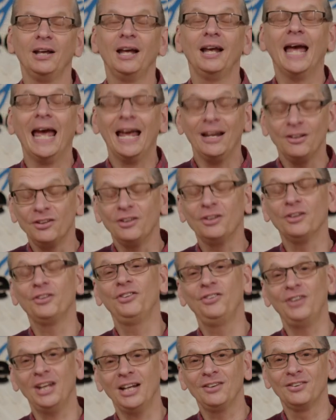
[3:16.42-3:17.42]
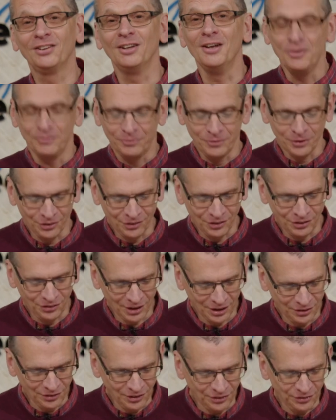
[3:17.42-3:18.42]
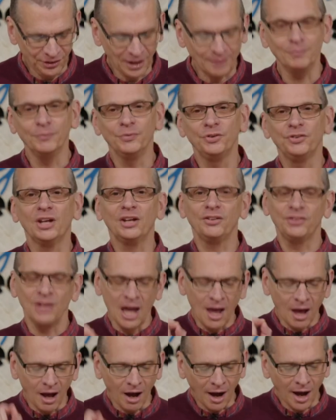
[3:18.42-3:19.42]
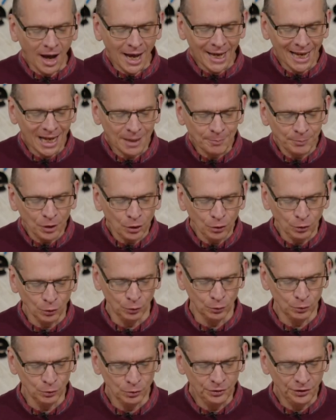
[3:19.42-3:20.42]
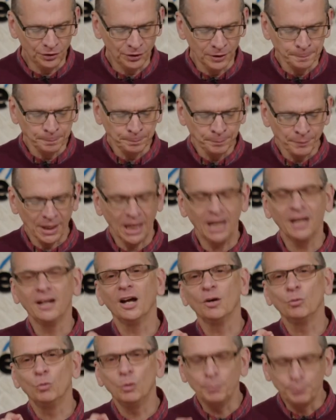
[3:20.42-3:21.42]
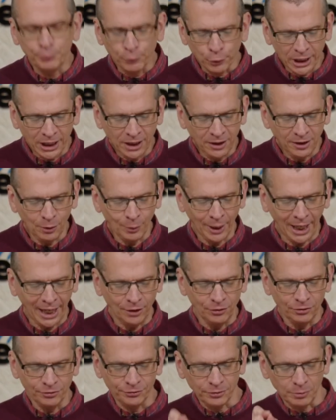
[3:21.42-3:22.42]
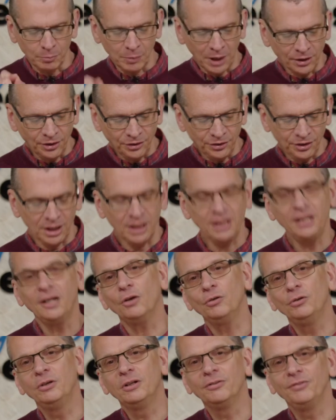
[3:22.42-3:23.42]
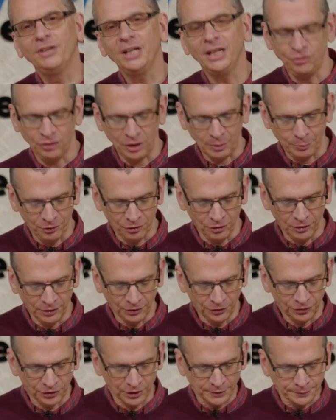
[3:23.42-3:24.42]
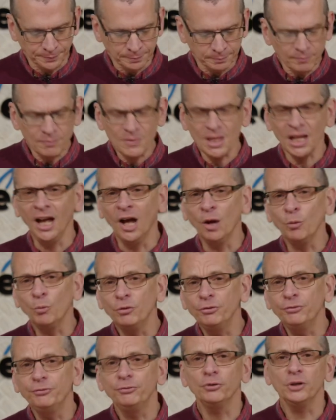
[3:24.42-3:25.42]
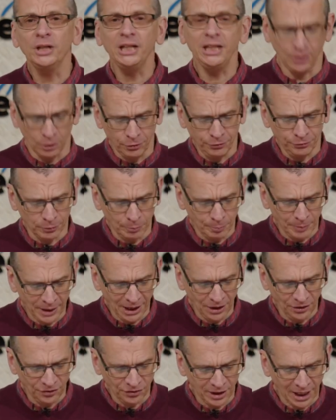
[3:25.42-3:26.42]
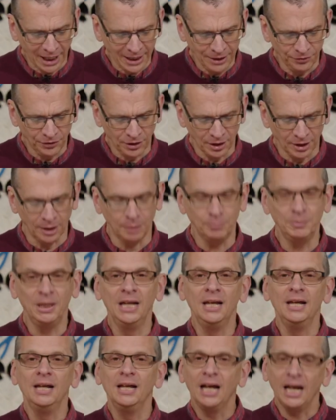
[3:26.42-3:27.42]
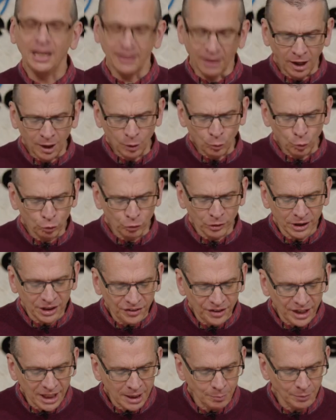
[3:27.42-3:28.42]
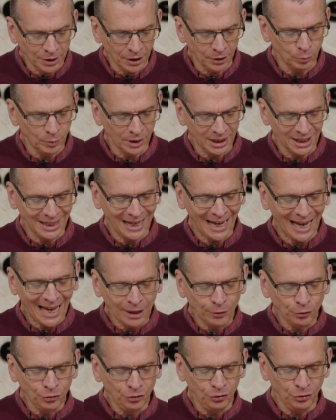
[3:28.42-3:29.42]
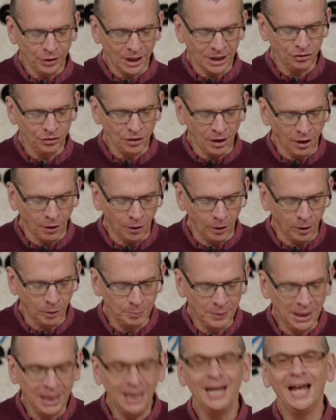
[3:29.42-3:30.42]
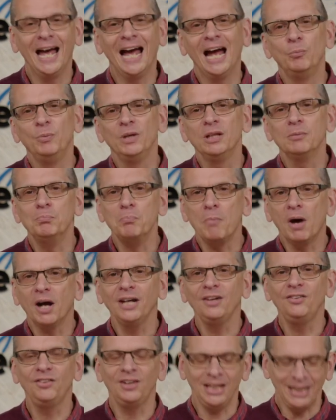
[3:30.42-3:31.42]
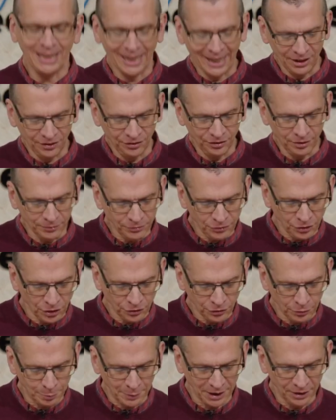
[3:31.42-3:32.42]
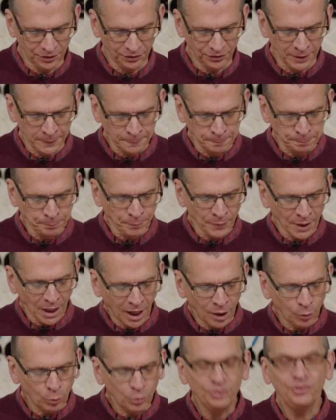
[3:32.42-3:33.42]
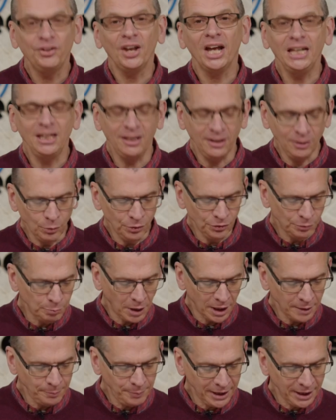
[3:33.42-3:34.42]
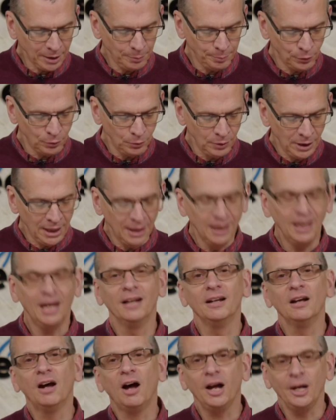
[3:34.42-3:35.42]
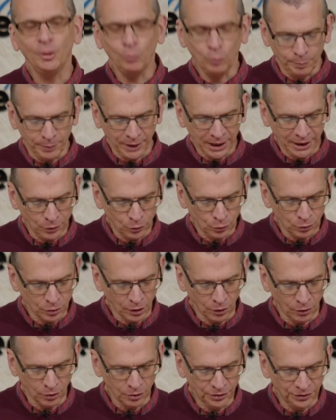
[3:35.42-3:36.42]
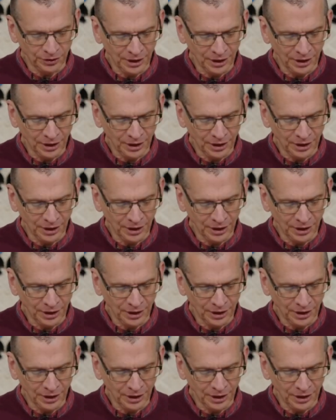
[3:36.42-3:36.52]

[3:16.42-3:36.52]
Exodus 6, verses 6 to 7 says, I am the Lord, and I will bring you out from under the yoke of the Egyptians. I will free you from being slaves to them, and I will redeem you with an outstretched arm and with mighty acts of judgment. I will take you as my people, and I will be your God.